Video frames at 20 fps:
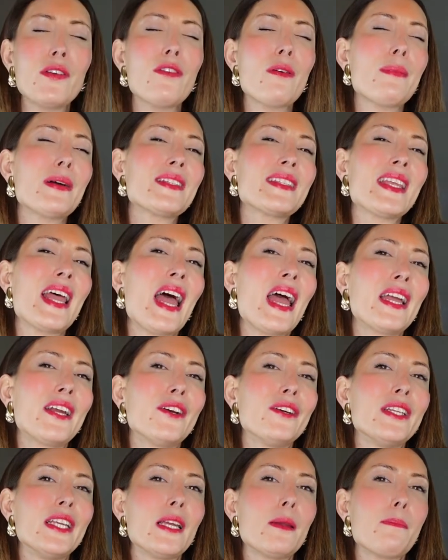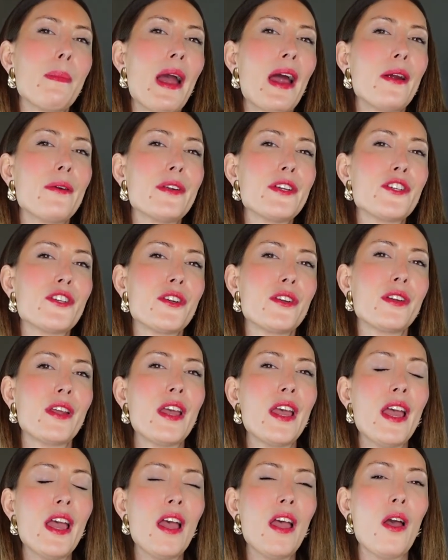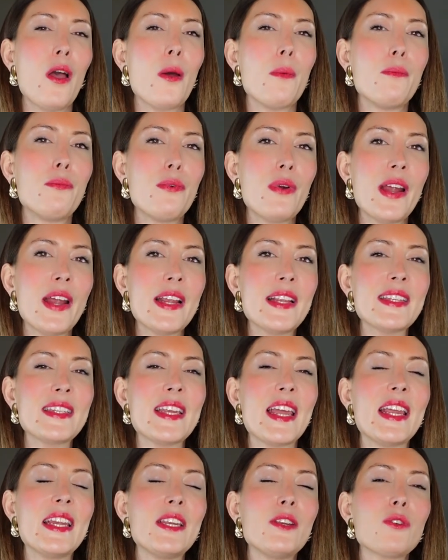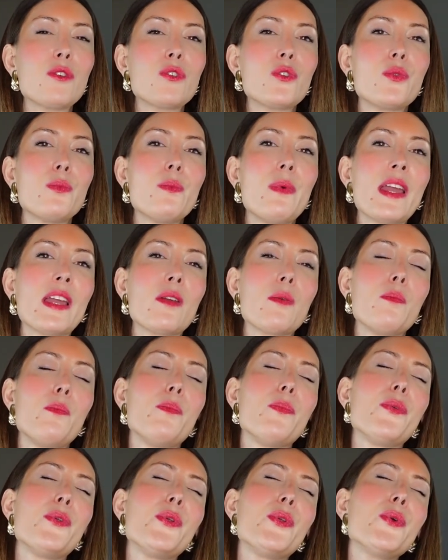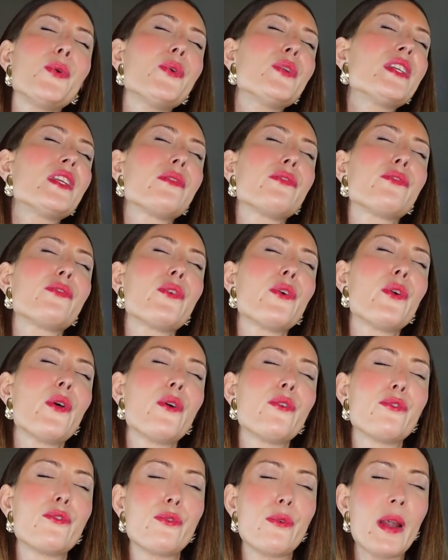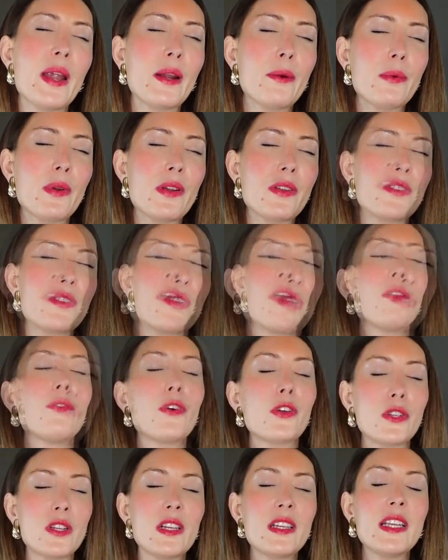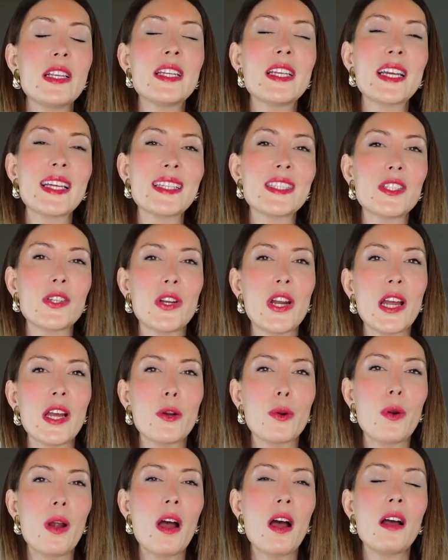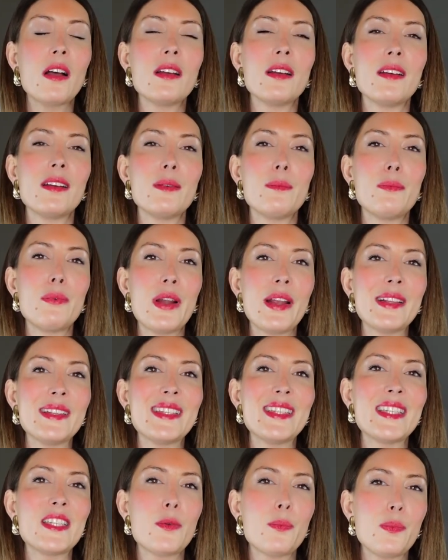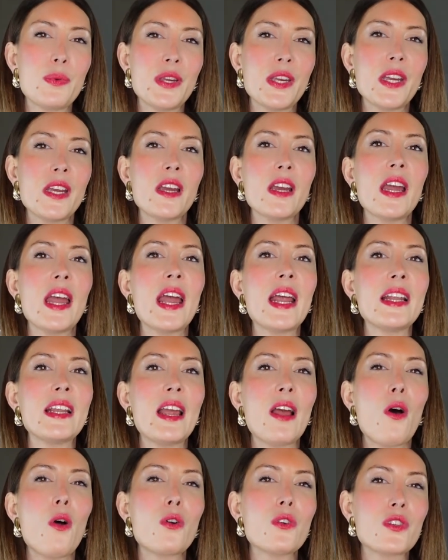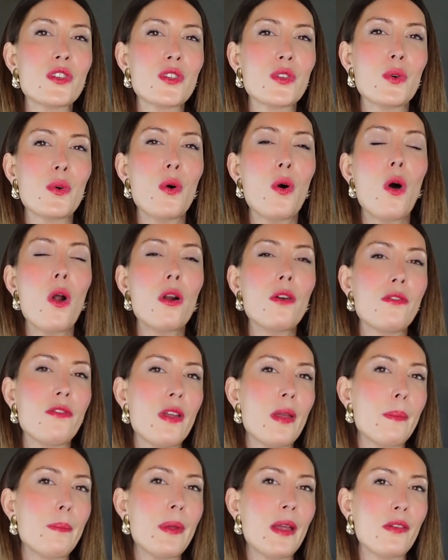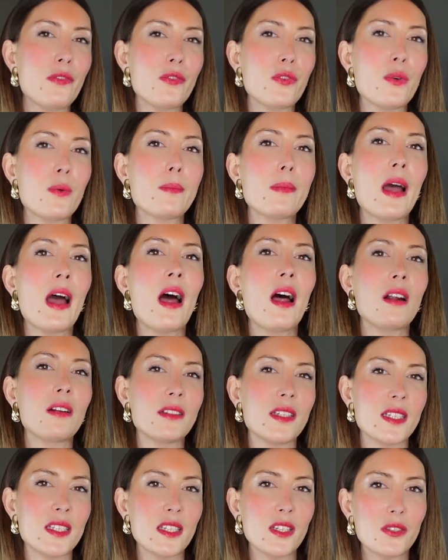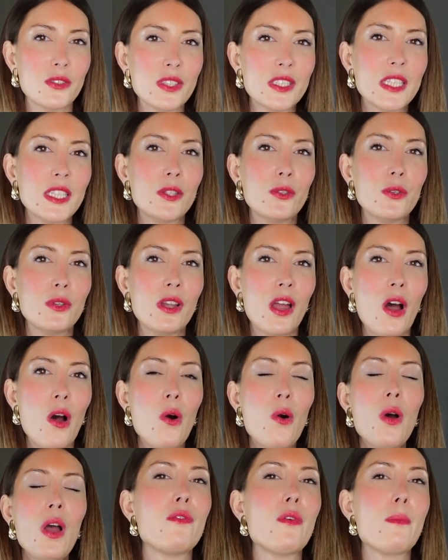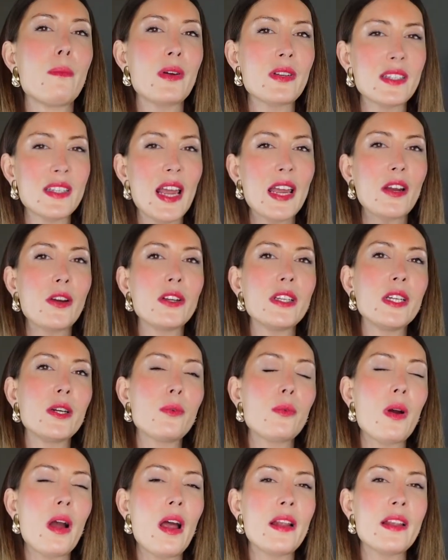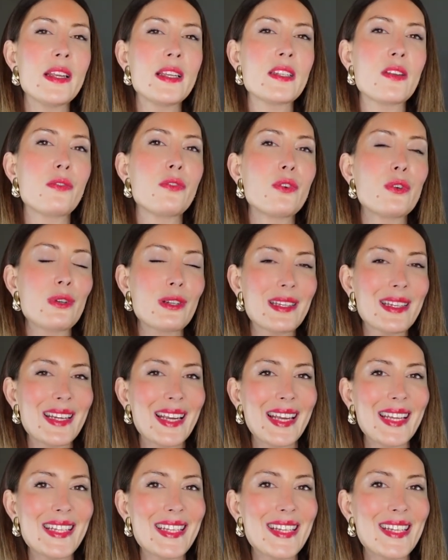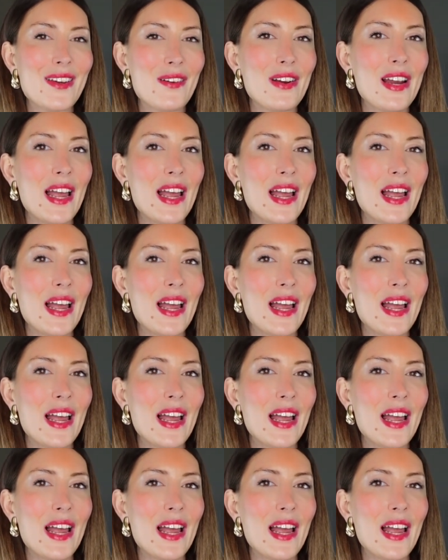of the most iconic Parisian brands, and used to make beautiful fragrance. Unfortunately, Christian Lacroix brand disappeared, and also all their perfumes are discontinued now. The most iconic one is of course Christian